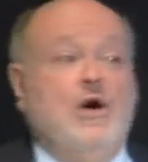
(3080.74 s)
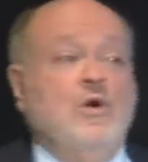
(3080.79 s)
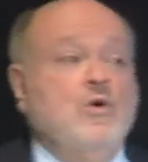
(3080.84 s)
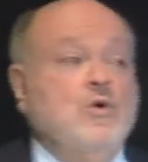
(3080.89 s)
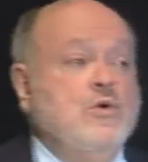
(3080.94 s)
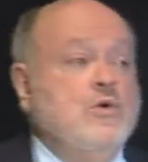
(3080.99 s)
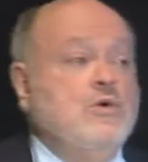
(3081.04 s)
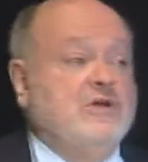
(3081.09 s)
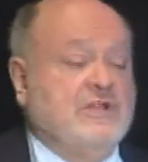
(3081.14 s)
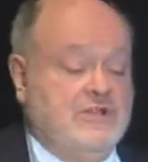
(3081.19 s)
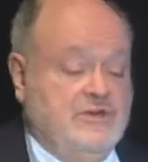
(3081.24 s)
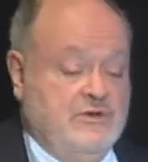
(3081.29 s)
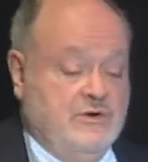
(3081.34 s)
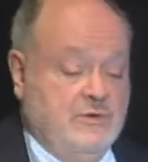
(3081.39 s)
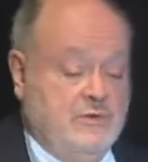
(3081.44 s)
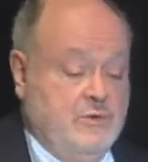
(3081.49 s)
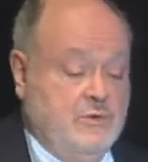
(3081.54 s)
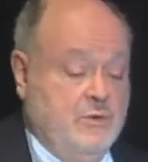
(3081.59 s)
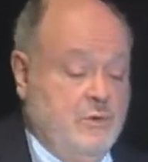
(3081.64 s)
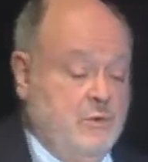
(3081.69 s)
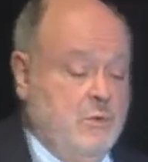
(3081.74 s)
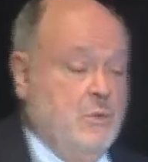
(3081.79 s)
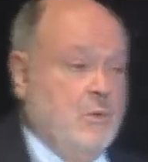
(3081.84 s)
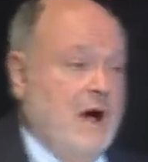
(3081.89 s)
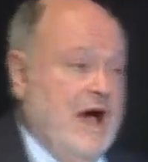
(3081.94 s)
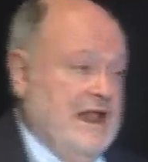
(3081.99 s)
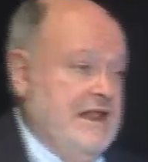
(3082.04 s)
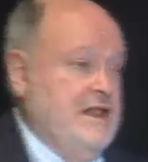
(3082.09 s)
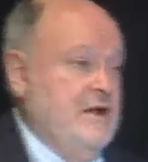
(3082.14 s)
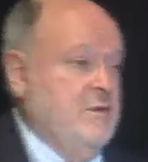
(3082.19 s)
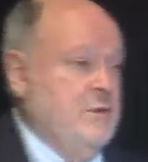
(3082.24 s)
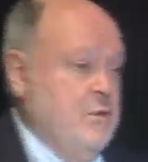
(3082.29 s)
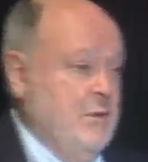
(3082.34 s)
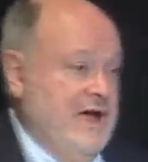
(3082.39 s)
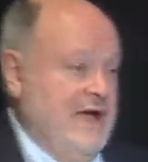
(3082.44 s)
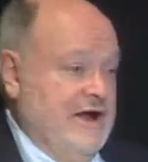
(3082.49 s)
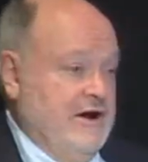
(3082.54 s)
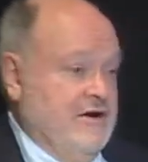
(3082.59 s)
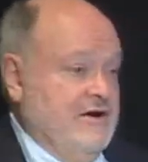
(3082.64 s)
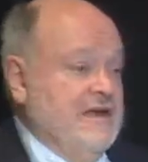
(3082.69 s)
who can do what
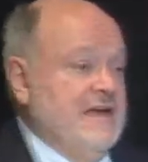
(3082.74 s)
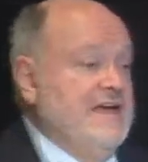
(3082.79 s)
where